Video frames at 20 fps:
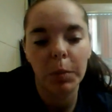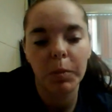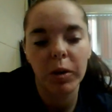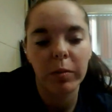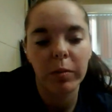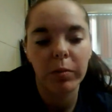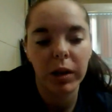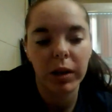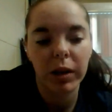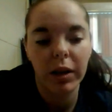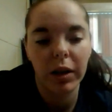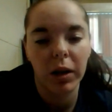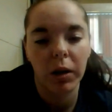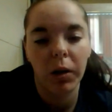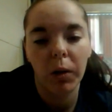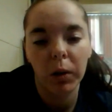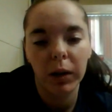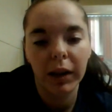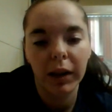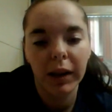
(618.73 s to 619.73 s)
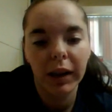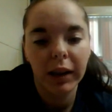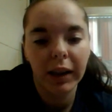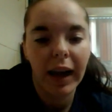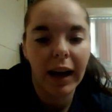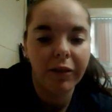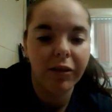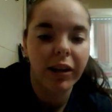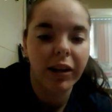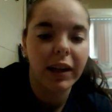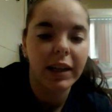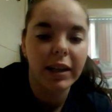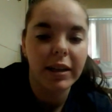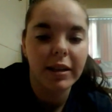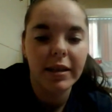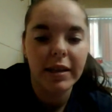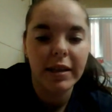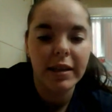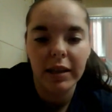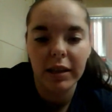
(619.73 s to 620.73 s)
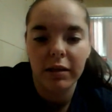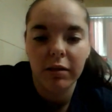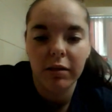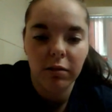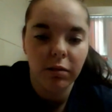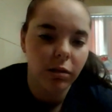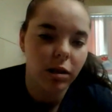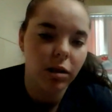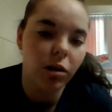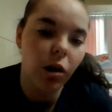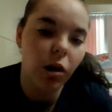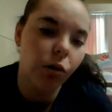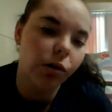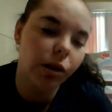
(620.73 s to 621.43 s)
to help them when they're older and have kids and